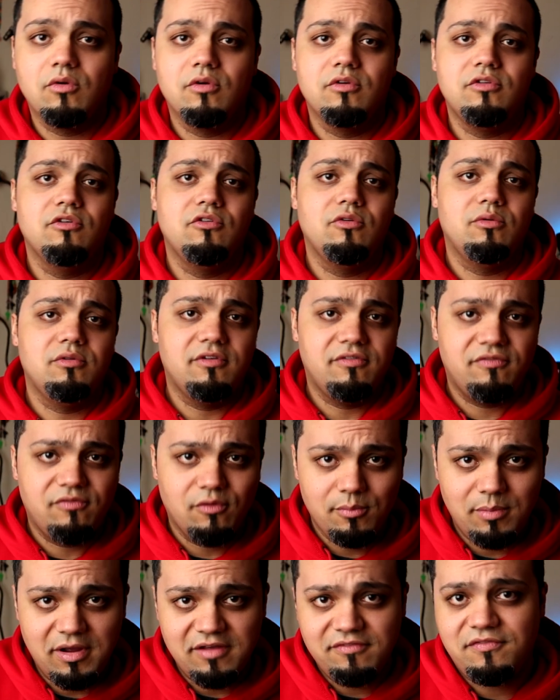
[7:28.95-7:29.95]
or you're doing the
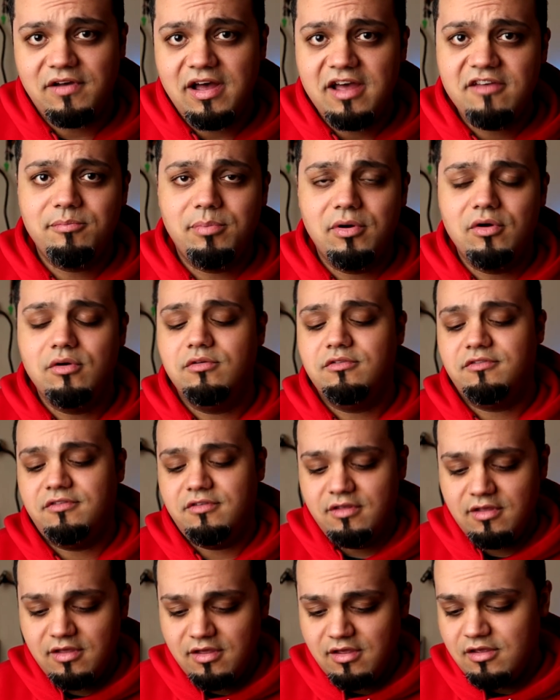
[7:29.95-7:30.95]
4x5
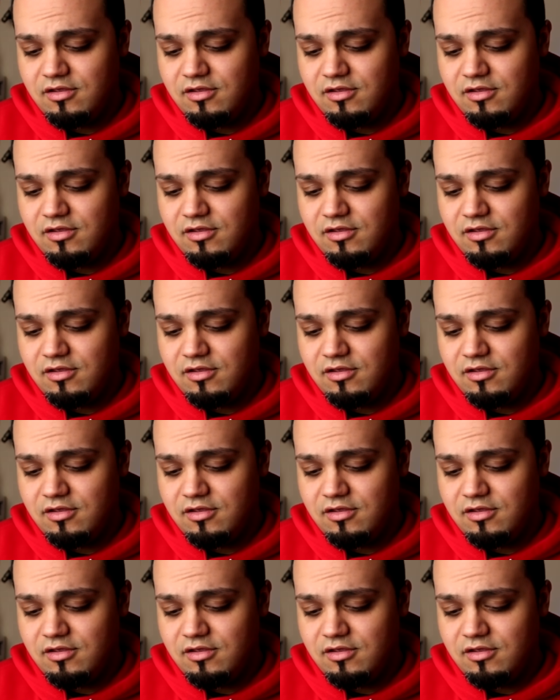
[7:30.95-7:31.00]
post,